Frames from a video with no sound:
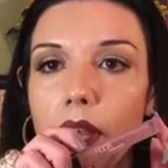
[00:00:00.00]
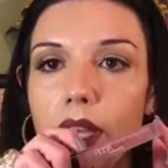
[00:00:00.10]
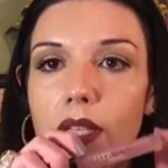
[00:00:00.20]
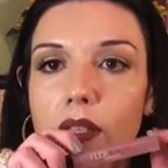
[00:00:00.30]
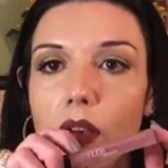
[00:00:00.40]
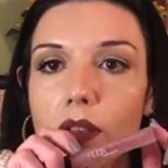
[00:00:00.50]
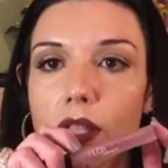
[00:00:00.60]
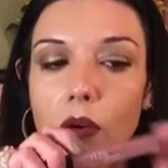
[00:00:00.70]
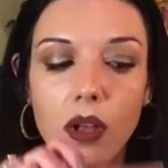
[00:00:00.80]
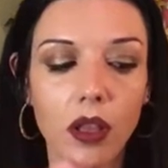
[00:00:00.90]
And it's
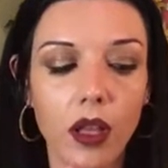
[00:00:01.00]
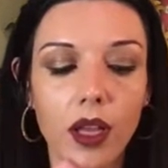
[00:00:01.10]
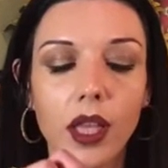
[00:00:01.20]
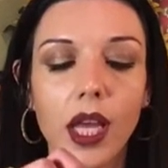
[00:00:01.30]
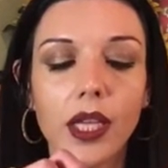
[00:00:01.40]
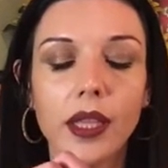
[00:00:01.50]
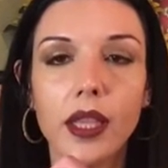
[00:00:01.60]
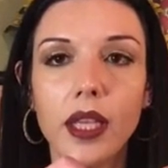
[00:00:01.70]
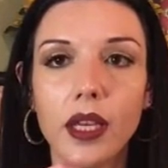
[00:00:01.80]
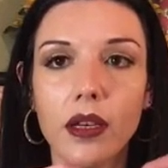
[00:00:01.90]
also a lot
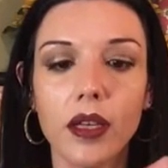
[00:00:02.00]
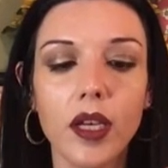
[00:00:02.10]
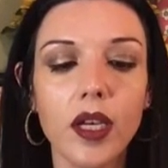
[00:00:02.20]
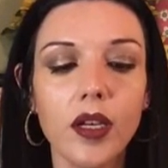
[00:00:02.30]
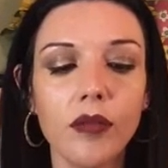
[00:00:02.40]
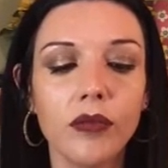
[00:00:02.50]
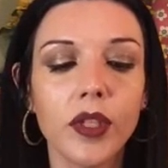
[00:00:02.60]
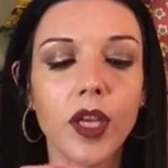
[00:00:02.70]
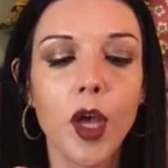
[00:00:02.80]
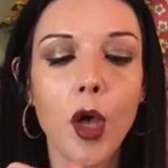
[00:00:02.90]
like the
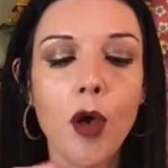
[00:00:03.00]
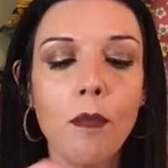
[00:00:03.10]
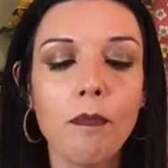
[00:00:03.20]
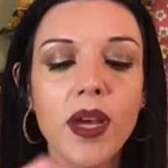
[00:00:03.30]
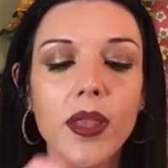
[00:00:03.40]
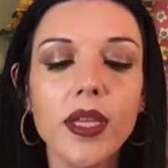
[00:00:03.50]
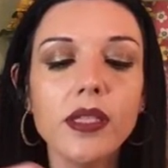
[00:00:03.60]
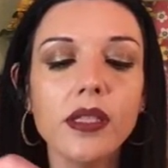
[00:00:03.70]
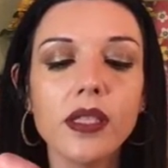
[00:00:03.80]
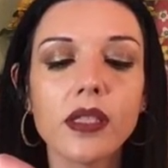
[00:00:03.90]
Uncuffed, but
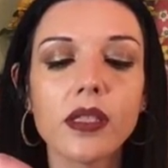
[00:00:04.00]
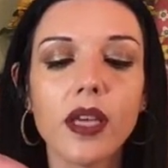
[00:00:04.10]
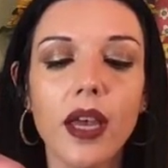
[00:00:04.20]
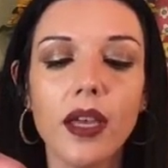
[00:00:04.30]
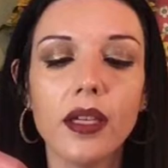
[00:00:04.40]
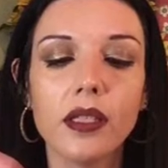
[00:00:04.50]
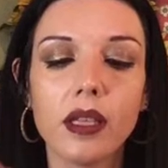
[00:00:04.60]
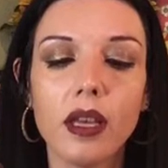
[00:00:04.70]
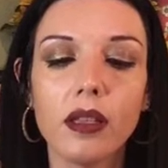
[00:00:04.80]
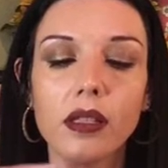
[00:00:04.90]
this
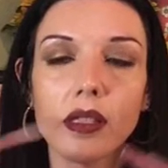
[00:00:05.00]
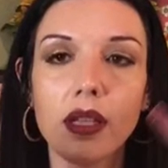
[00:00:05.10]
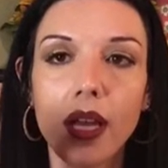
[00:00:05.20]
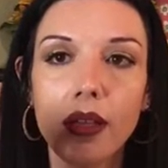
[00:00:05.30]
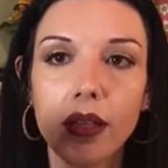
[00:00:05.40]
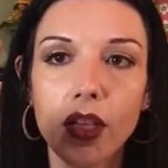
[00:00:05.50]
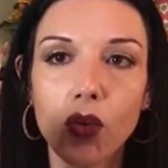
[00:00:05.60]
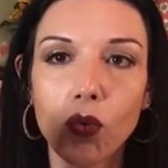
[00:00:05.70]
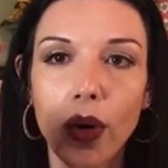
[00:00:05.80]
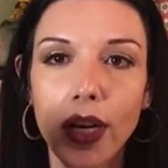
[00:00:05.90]
has a slightly
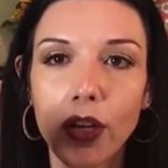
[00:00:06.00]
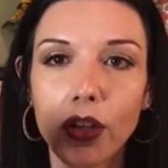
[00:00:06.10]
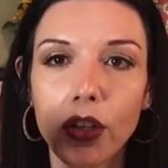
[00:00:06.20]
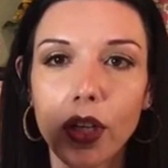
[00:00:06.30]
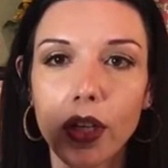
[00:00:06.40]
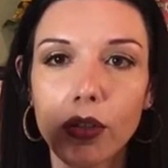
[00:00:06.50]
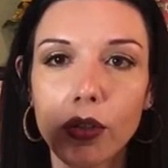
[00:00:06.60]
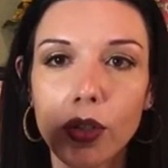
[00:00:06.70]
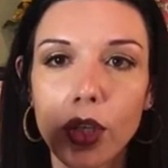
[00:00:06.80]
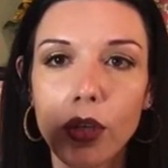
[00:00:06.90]
grayer
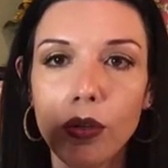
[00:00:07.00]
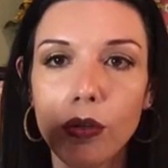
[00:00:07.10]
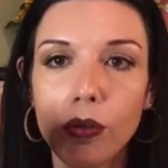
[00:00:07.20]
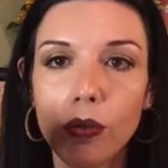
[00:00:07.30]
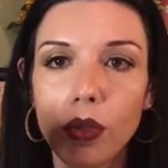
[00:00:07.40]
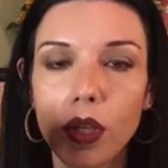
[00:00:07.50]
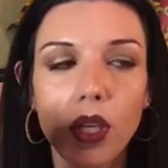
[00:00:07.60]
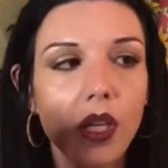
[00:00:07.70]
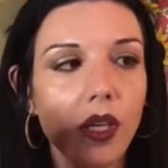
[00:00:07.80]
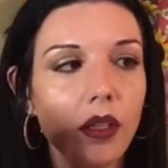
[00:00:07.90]
undertone.
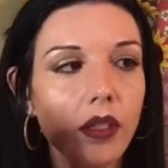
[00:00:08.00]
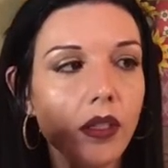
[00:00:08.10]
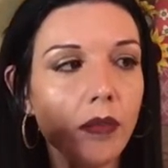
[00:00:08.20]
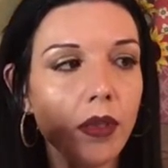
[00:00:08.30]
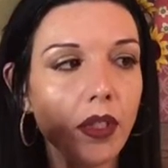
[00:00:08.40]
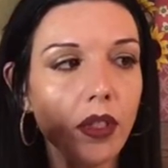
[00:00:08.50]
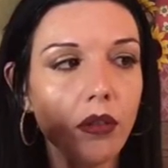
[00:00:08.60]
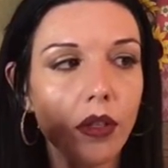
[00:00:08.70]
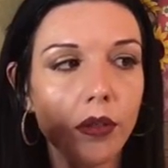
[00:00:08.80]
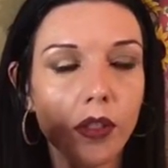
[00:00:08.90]
This has been too
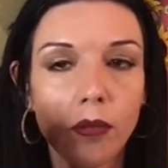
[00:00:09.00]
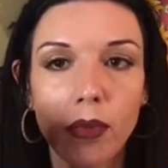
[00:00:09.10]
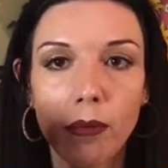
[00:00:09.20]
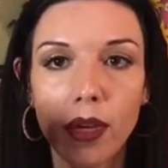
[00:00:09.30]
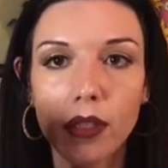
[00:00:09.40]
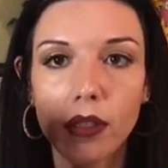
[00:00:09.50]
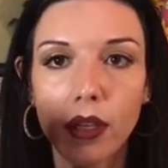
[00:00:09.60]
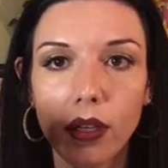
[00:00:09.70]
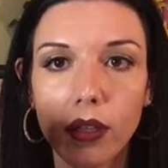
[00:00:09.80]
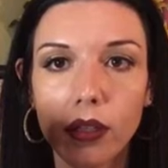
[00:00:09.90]
close to my
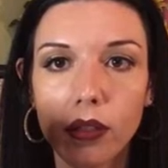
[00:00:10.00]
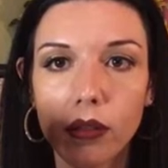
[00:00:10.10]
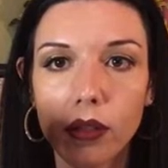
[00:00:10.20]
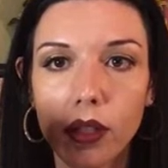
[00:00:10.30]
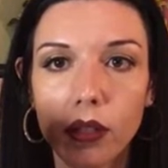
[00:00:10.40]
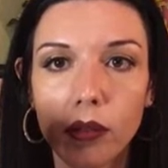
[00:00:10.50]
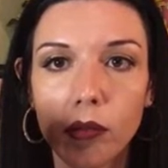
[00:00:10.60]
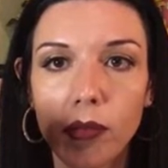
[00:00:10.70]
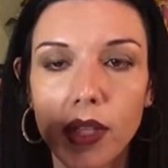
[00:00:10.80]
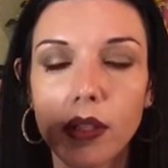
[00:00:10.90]
mascara, so it's got a
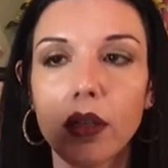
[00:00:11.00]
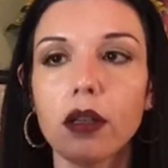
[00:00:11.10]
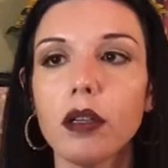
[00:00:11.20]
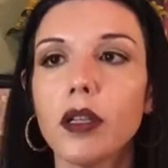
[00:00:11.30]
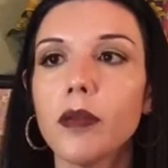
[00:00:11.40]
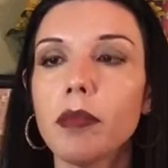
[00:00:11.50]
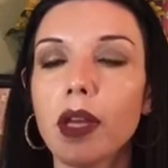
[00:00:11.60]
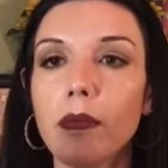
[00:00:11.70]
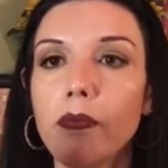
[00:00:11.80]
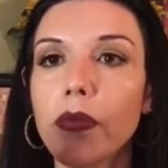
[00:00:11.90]
little mascara on it,
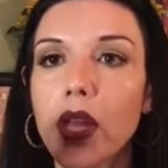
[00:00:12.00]
but